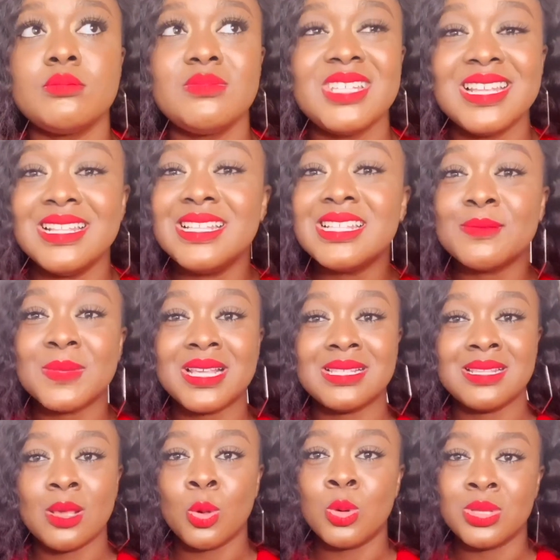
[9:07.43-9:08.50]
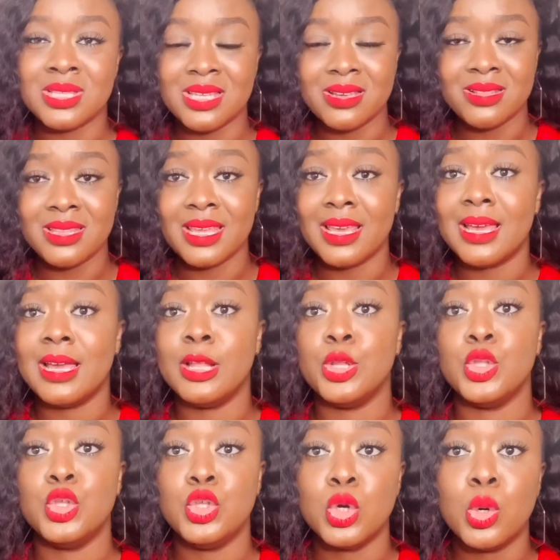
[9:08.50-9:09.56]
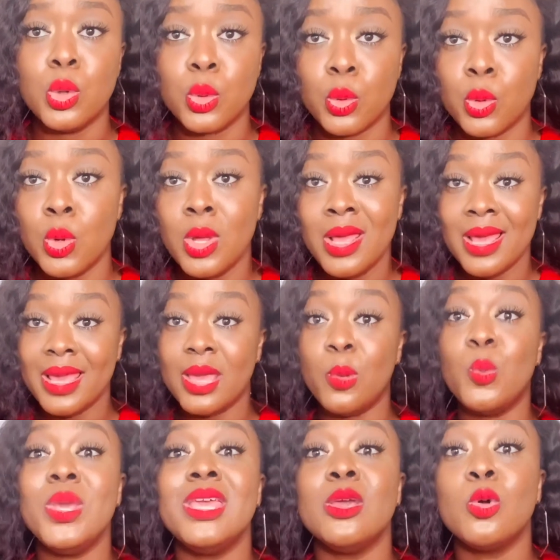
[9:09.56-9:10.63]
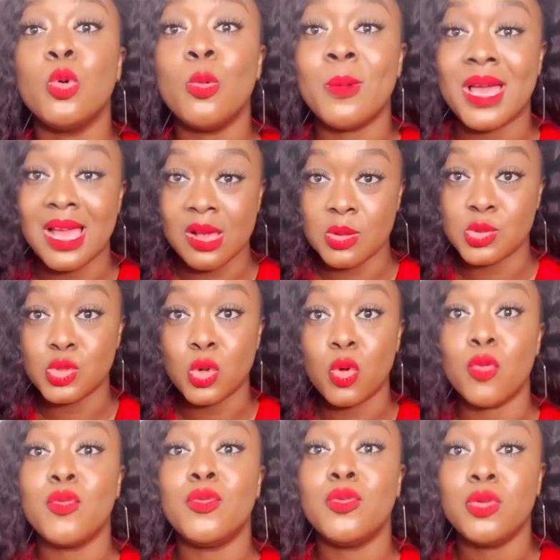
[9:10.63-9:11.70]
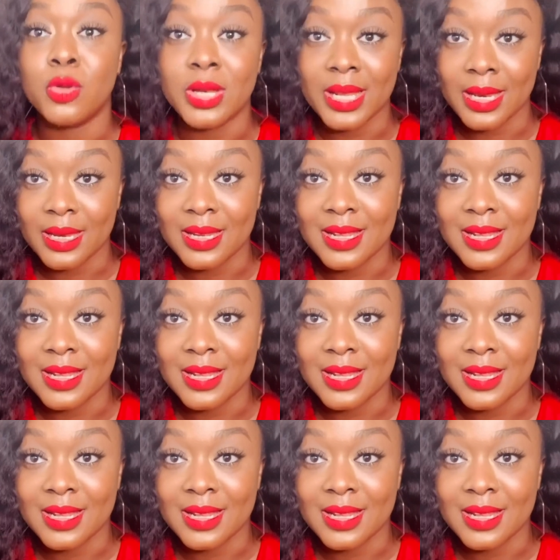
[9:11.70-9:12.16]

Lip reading: This is my 2nd year there, and a week ago my house got flooded.